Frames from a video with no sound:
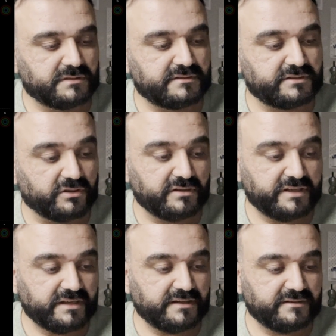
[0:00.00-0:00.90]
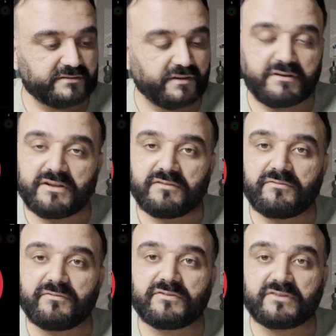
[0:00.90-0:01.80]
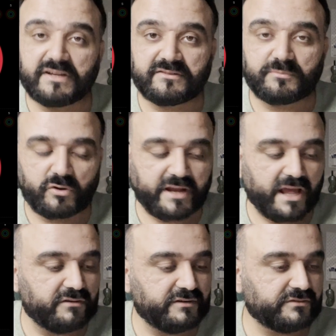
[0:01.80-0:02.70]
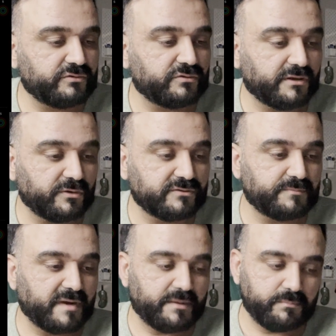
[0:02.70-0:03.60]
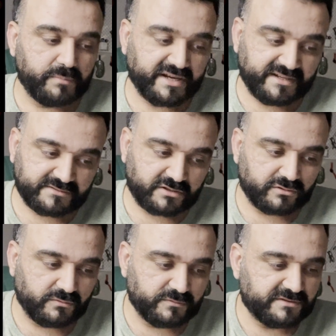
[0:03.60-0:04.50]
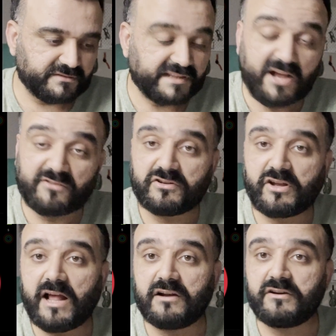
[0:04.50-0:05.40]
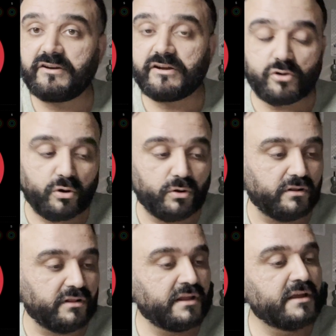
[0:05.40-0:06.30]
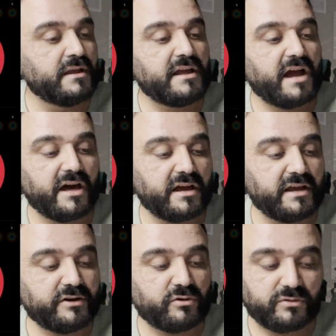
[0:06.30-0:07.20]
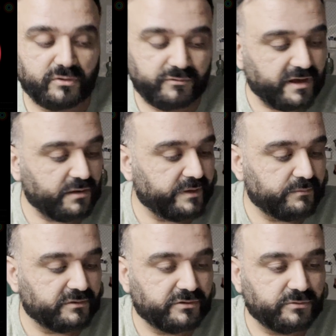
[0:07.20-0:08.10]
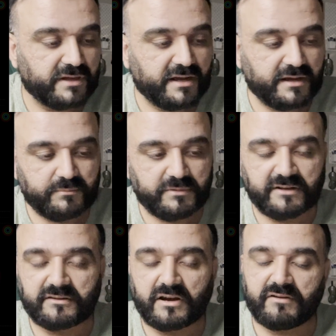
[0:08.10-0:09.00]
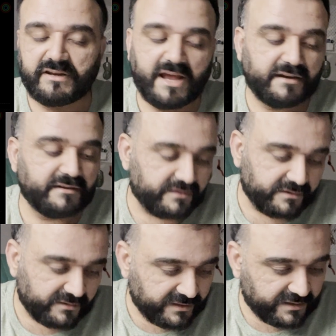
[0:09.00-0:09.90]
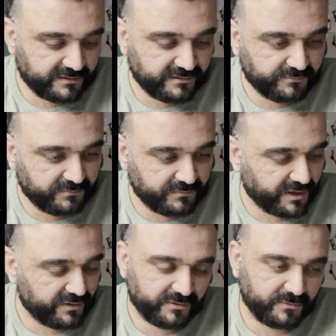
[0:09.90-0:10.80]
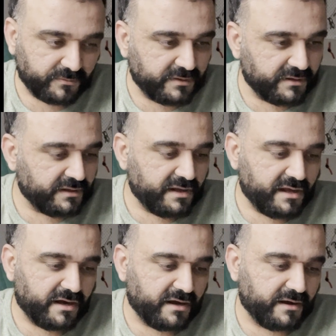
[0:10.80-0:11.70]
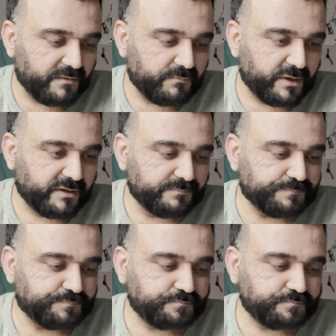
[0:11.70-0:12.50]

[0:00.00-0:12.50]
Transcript: still need 76 more calories to close my biggest circle which is a thousand calorie goal i don't know if i'll be able to do that because i already had dinner and i don't know um, but